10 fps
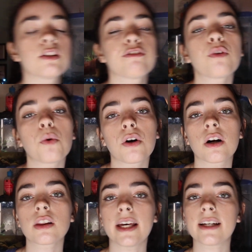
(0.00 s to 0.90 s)

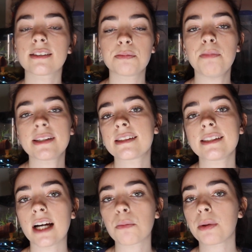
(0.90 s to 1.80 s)
for like
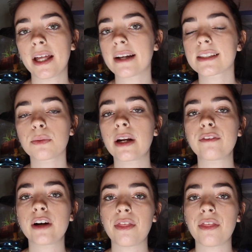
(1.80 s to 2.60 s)
misting down plants or whatever.